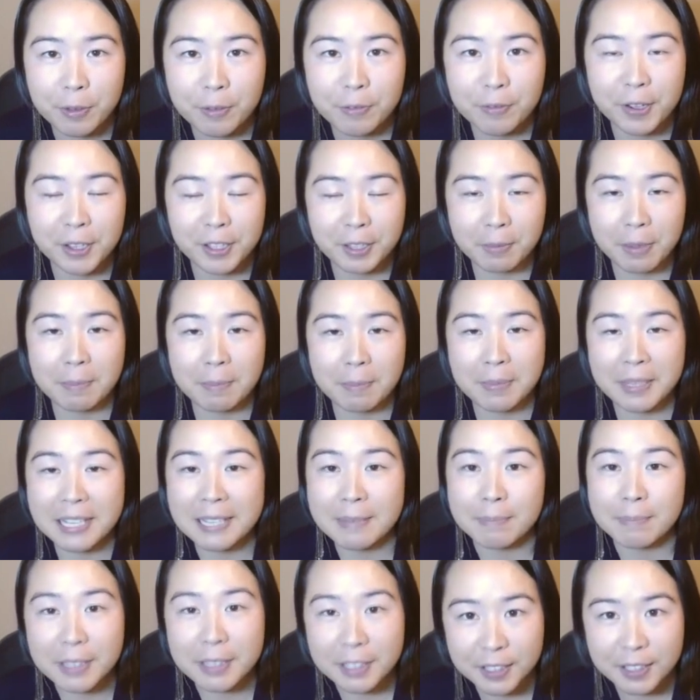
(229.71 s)
founded by me,
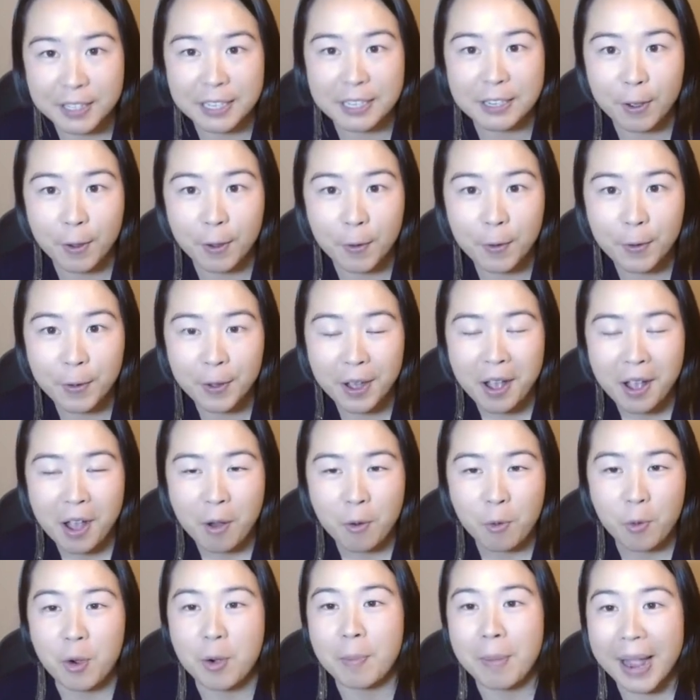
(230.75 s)
Micy Liu,
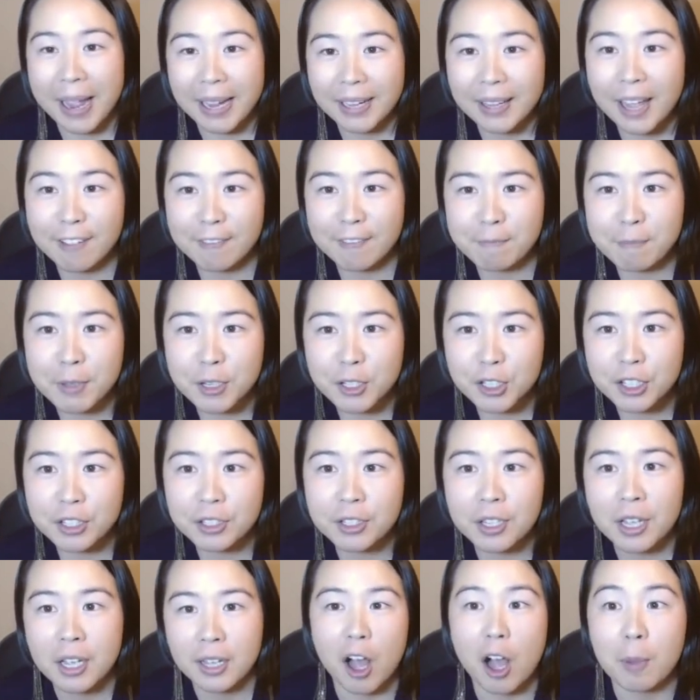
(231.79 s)
where my life mission
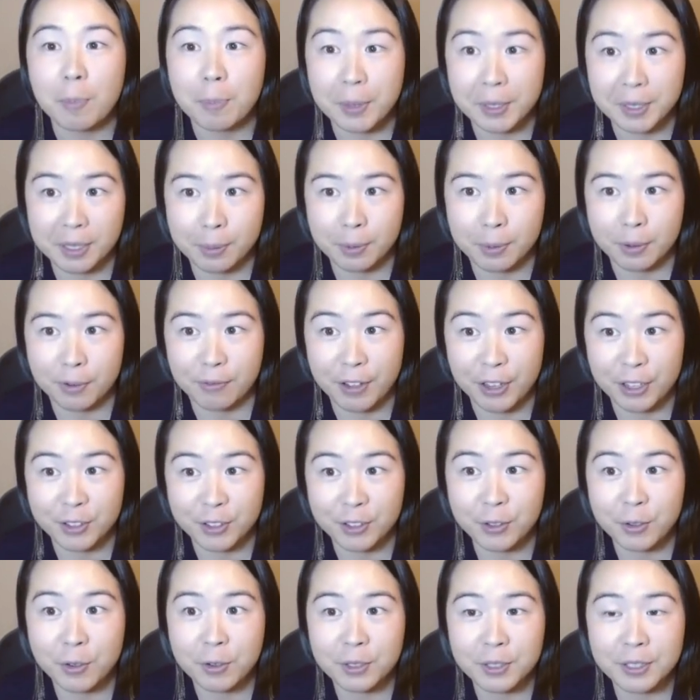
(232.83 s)
is to help busy
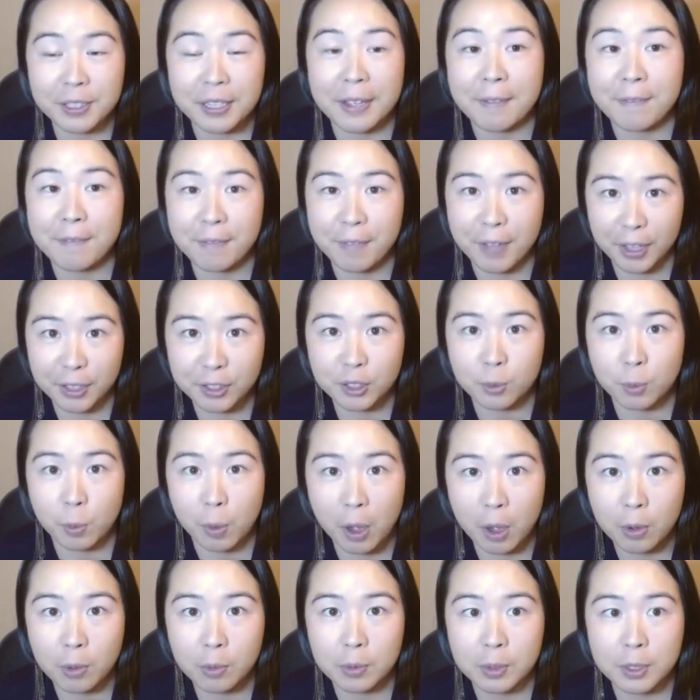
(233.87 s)
professionals invest
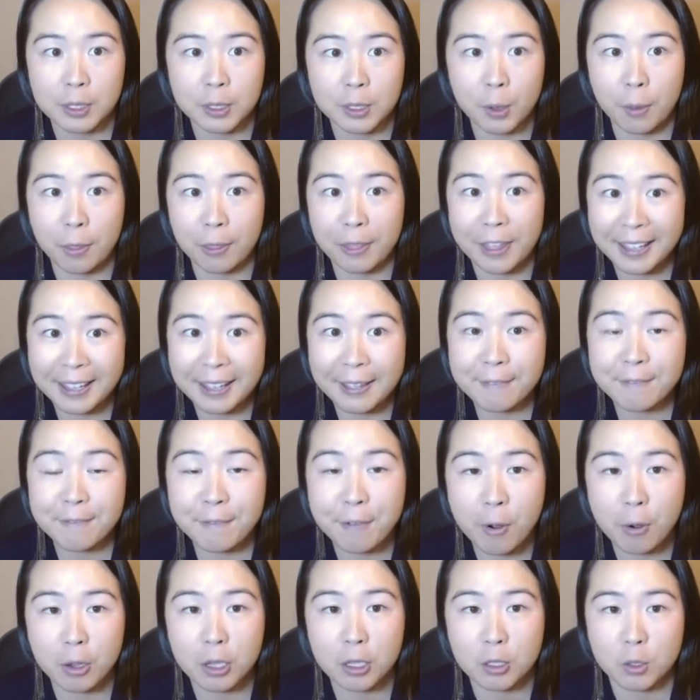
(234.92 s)
well so they can
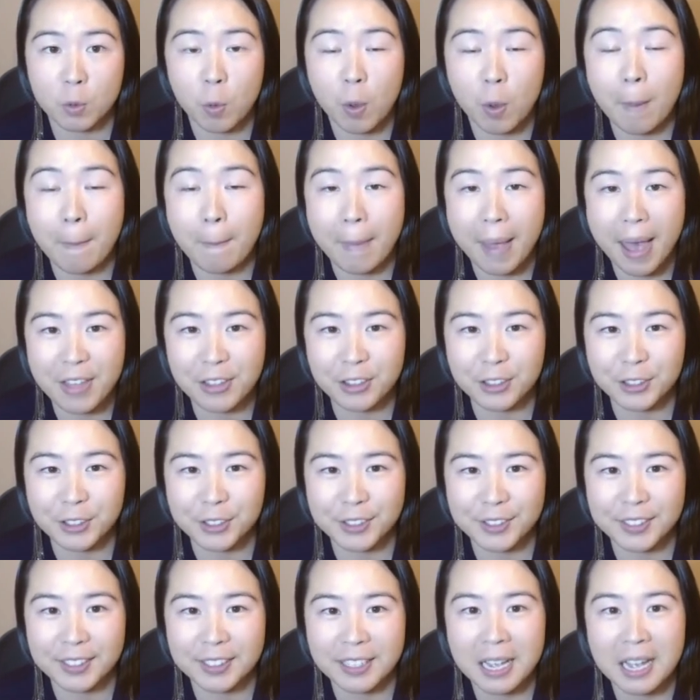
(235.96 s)
focus on what
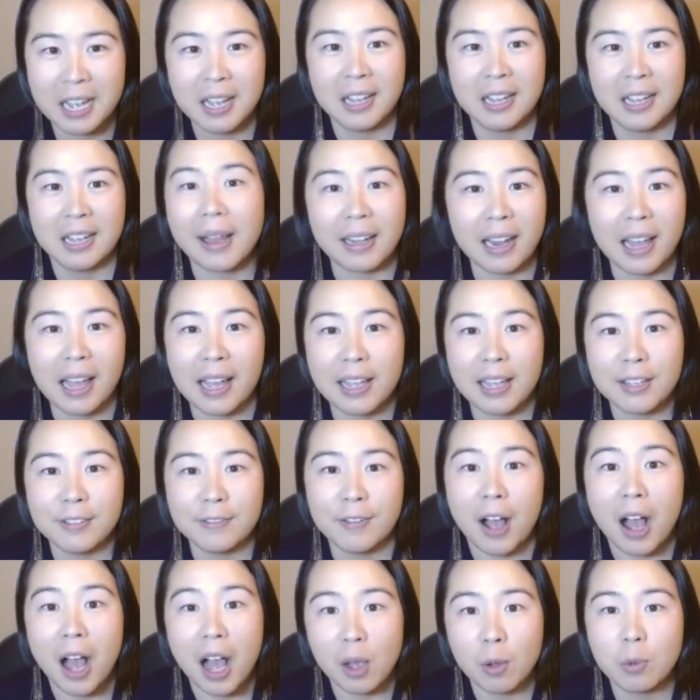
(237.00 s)
matters. All my life,
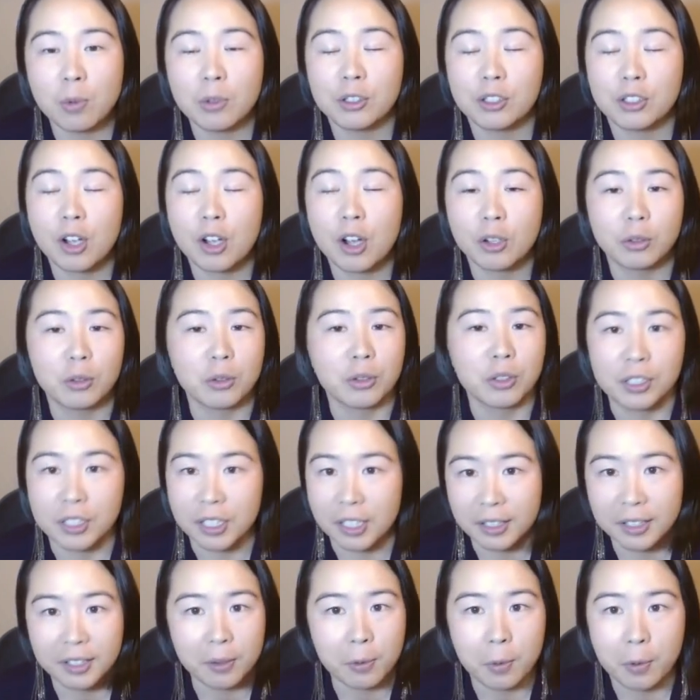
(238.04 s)
I was taught to
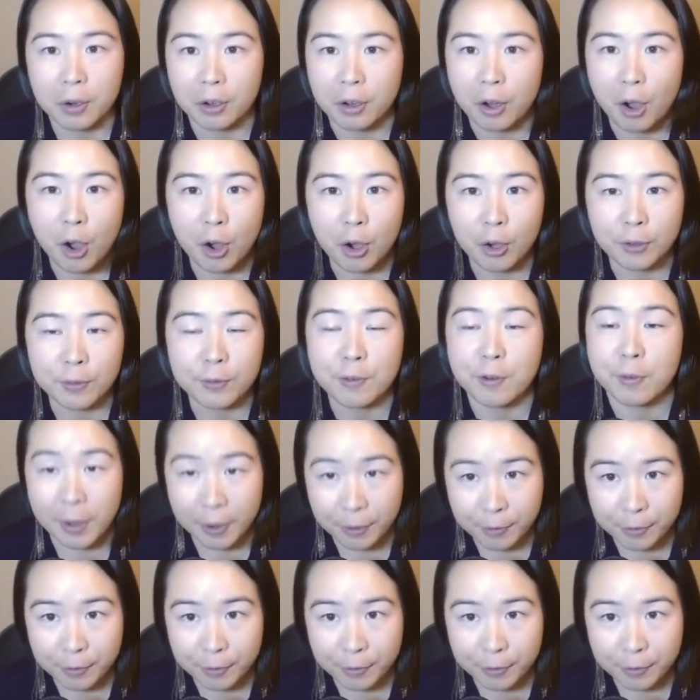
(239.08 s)
study and work hard for